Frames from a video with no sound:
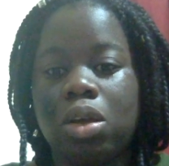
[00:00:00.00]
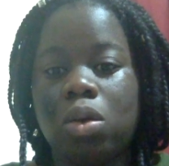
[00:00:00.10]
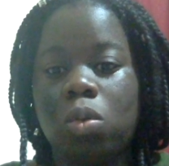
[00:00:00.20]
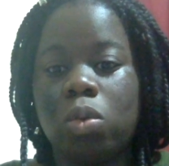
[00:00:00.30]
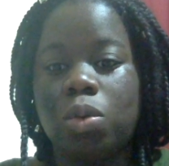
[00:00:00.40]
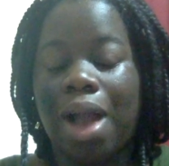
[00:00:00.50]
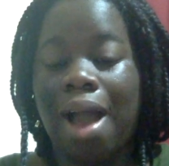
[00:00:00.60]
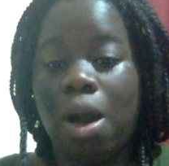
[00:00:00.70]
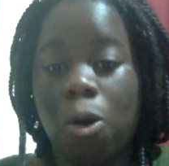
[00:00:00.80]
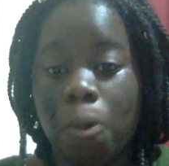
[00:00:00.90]
we were
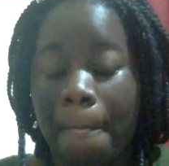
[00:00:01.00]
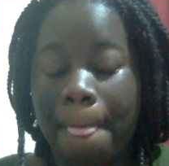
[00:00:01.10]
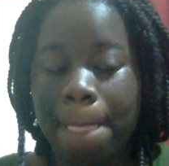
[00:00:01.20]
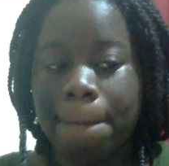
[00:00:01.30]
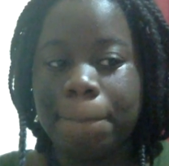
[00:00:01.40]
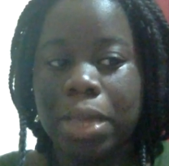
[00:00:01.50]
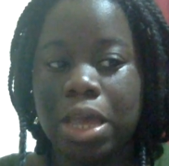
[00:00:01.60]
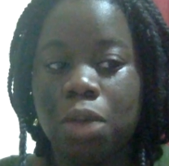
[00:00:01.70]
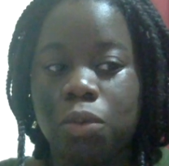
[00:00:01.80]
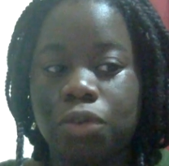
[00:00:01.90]
out
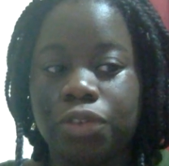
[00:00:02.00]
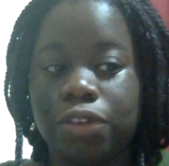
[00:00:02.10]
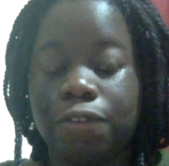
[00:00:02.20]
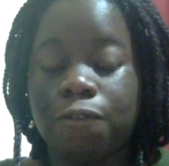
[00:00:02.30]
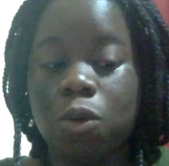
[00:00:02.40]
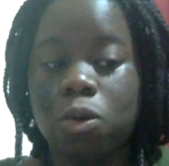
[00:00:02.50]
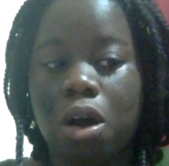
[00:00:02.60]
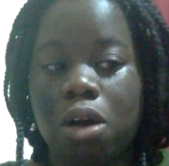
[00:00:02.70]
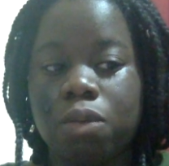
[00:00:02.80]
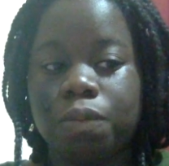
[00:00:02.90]
and we received a phone
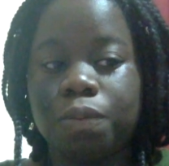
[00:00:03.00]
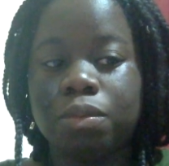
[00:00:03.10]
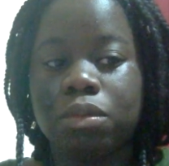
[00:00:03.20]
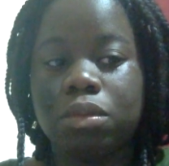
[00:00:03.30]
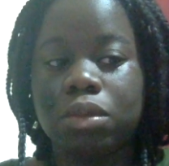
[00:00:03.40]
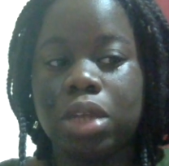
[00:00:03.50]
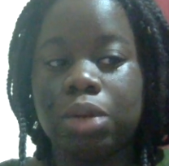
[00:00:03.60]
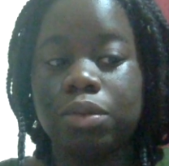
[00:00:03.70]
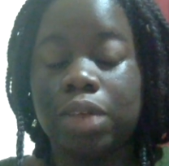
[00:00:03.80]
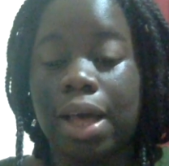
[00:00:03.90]
call, and it
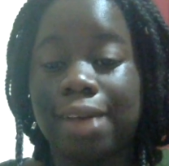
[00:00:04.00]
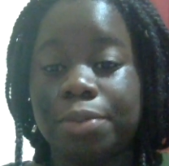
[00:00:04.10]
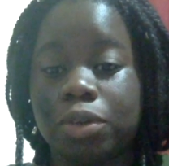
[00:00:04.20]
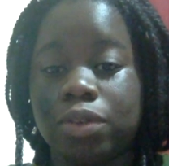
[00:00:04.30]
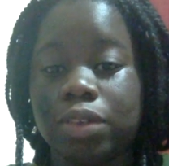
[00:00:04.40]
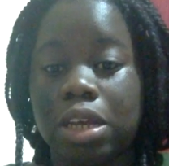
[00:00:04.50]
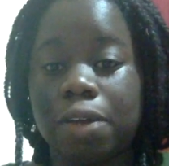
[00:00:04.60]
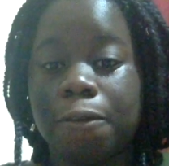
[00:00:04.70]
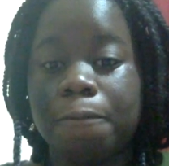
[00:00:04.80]
was the hospital saying,